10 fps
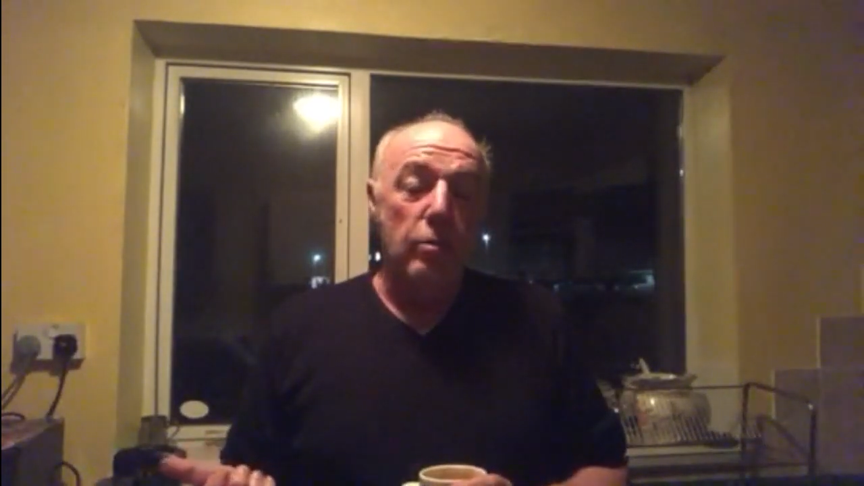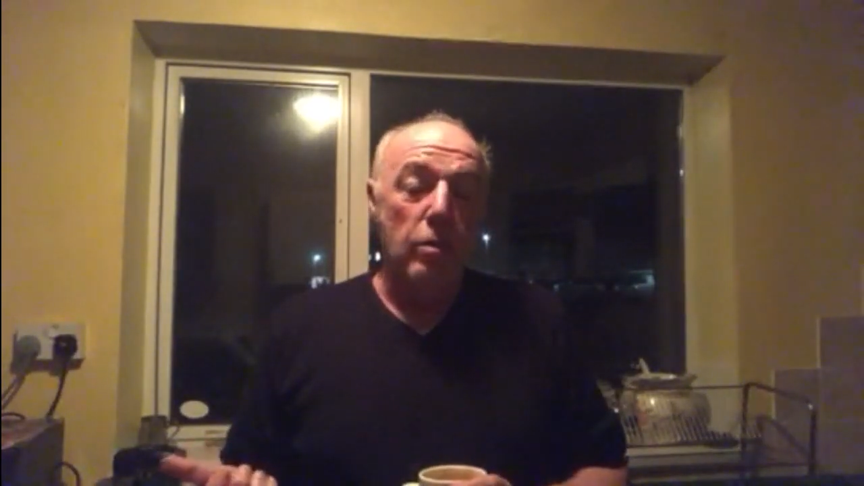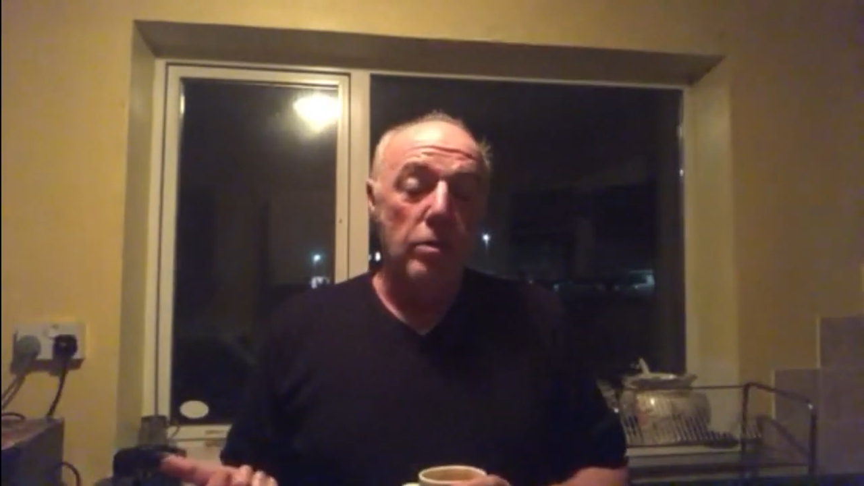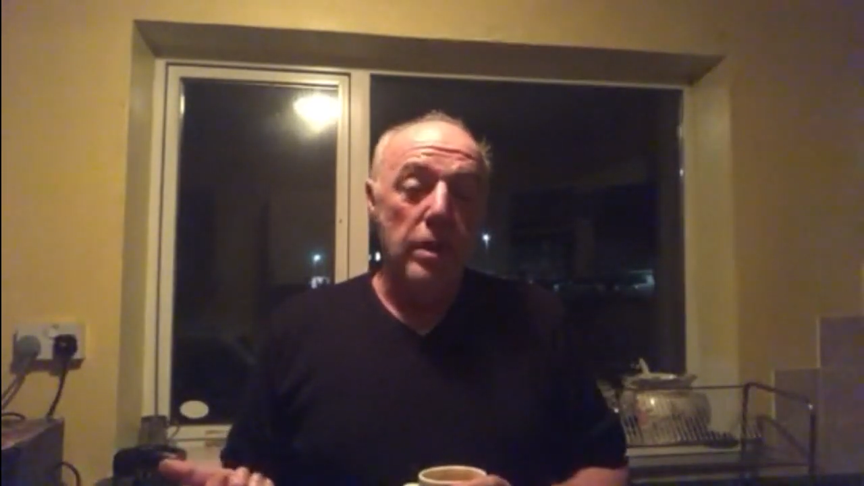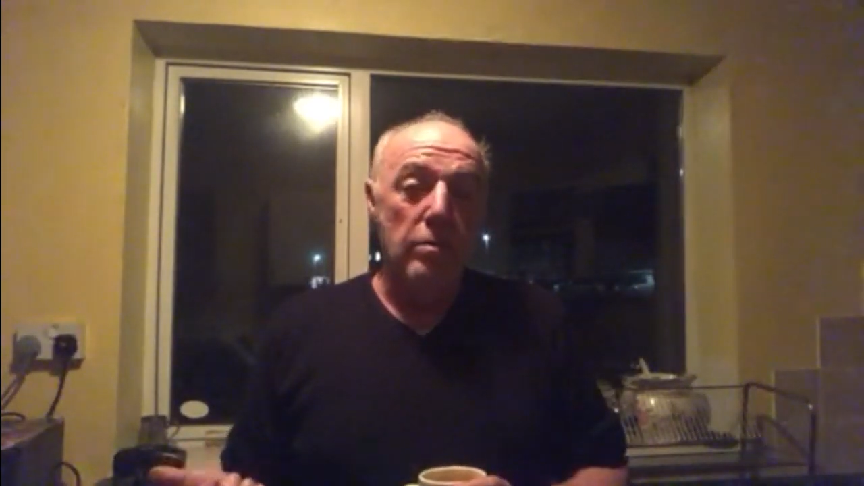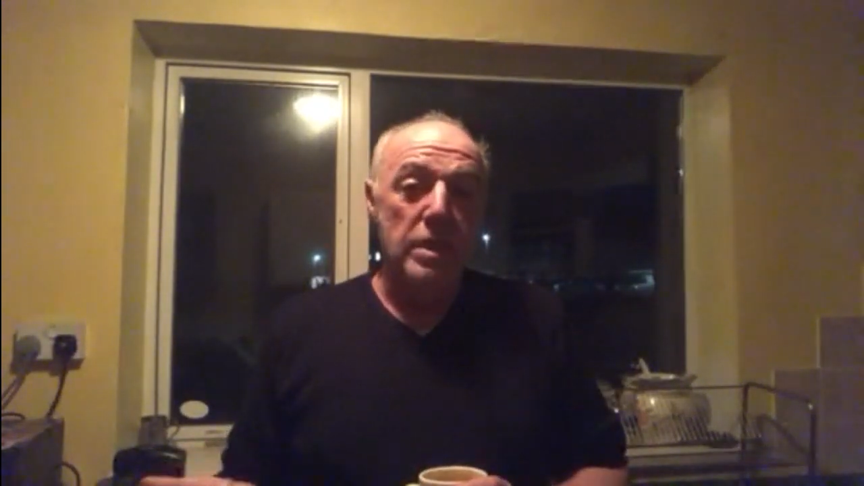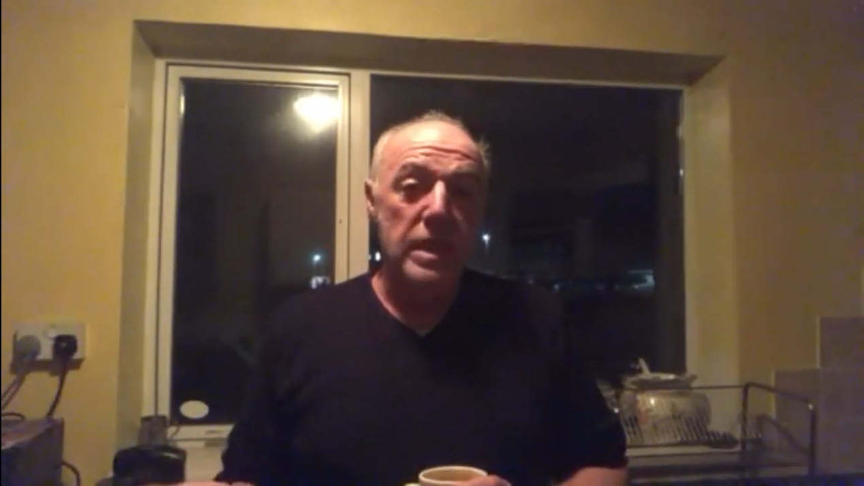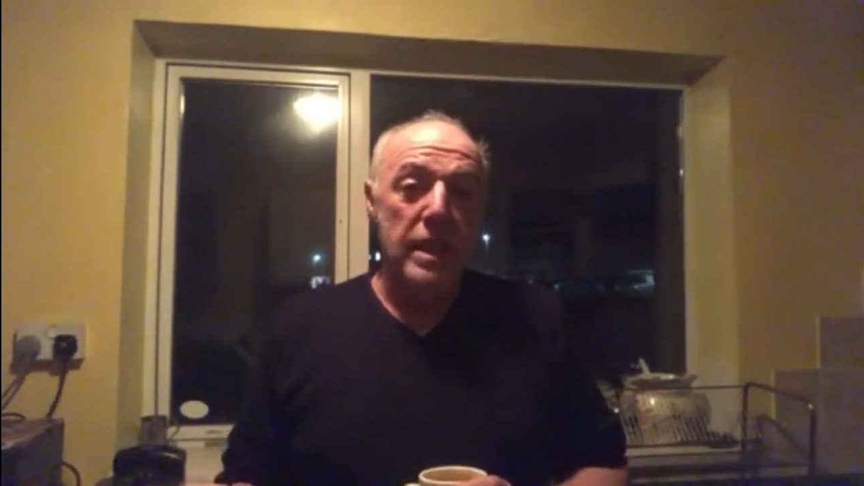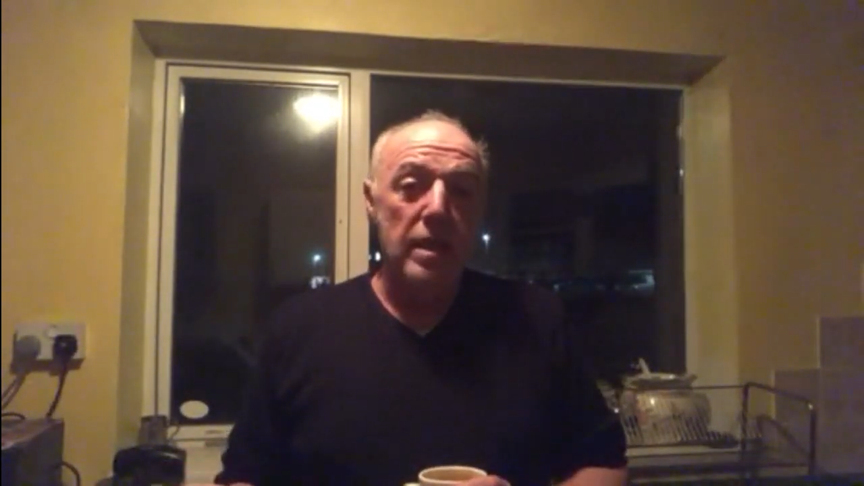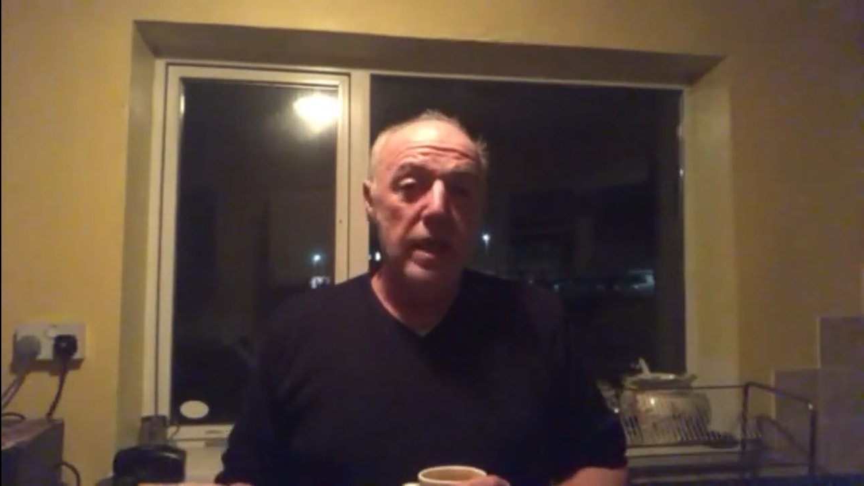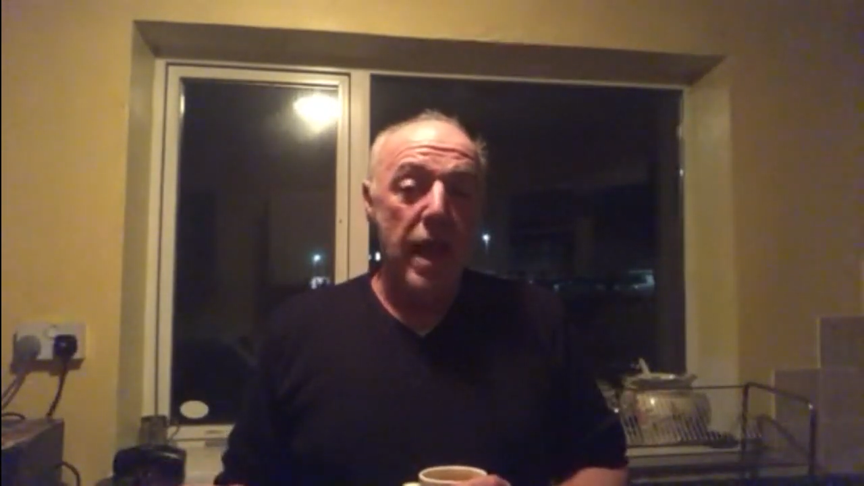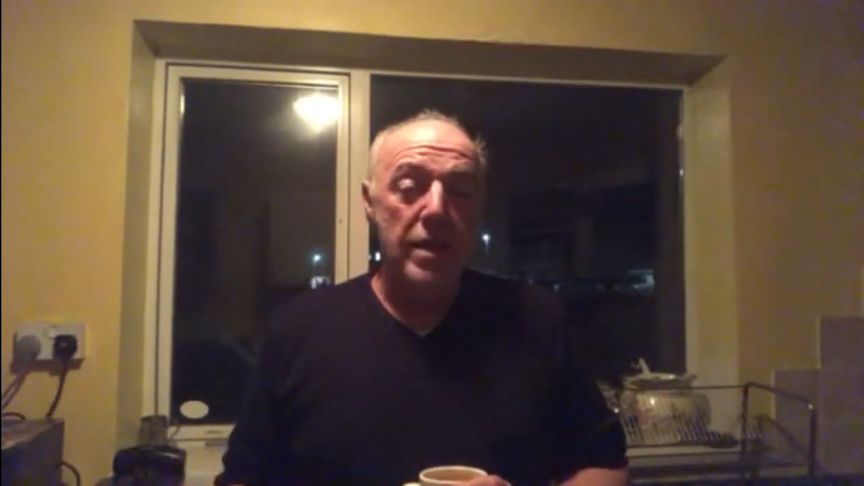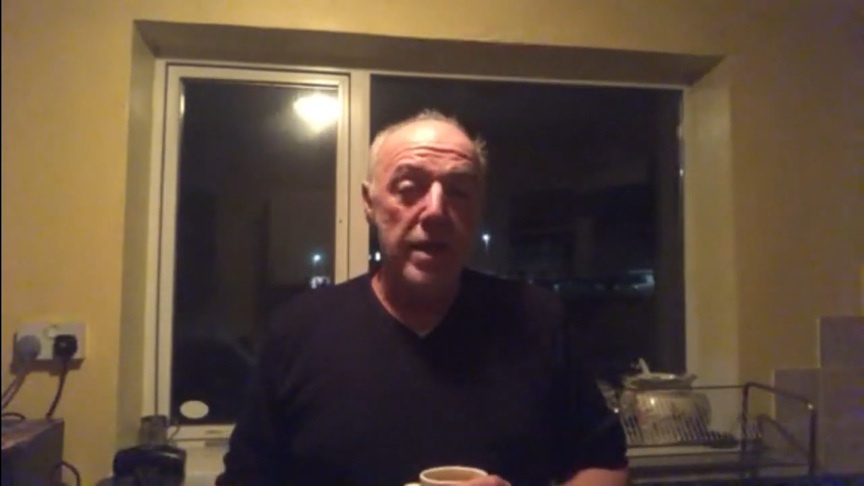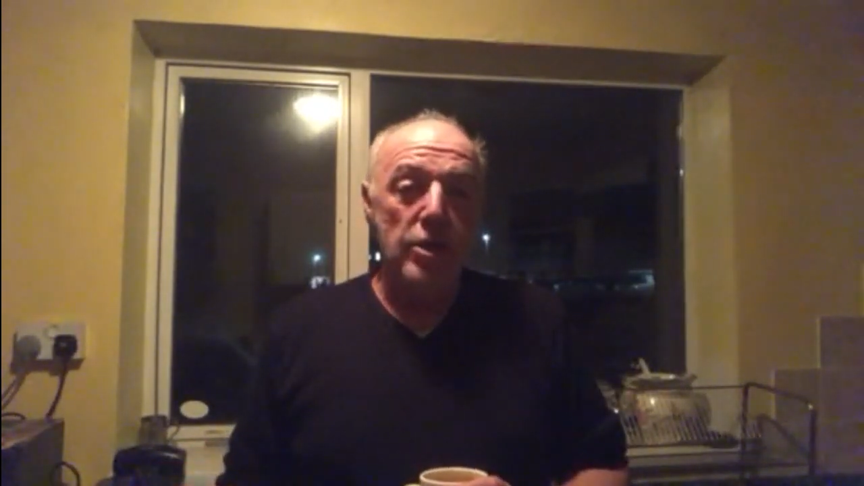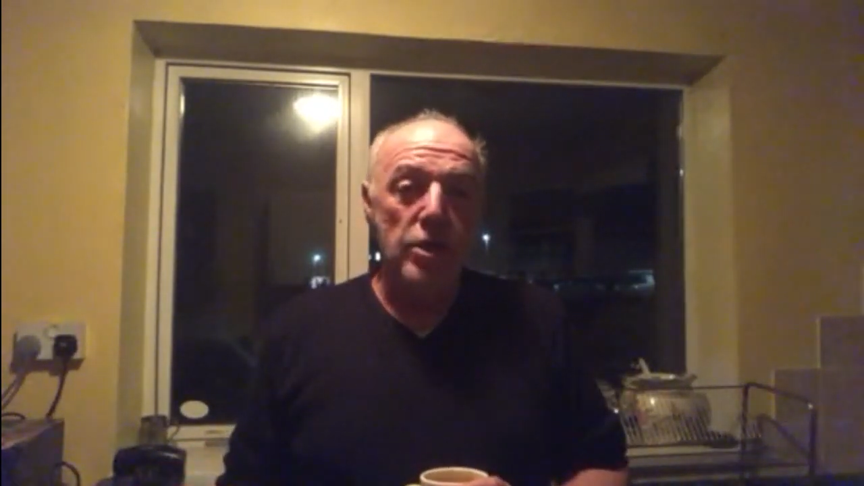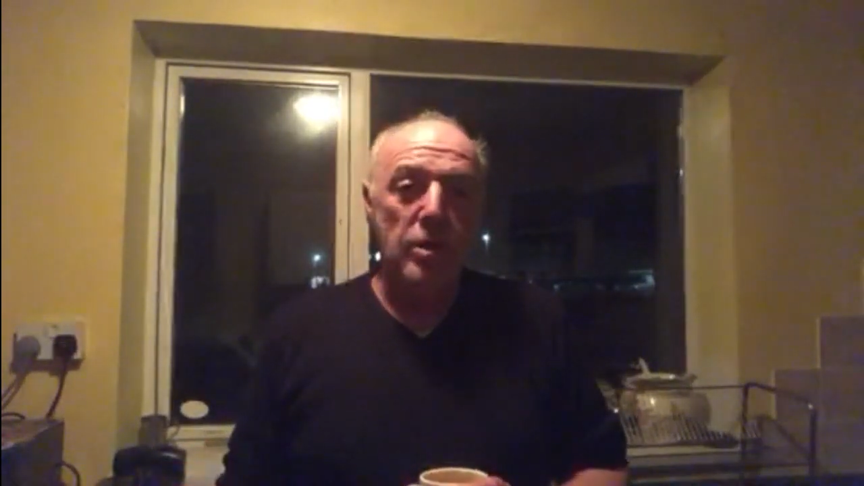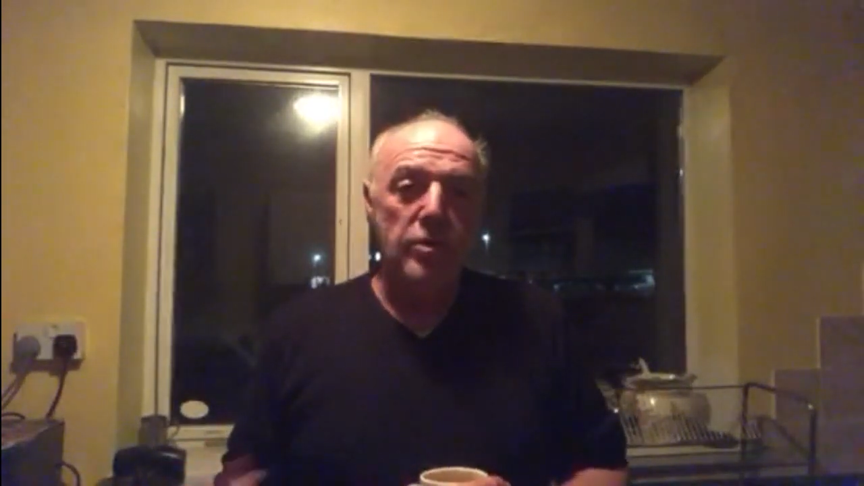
we're going down today to get an engine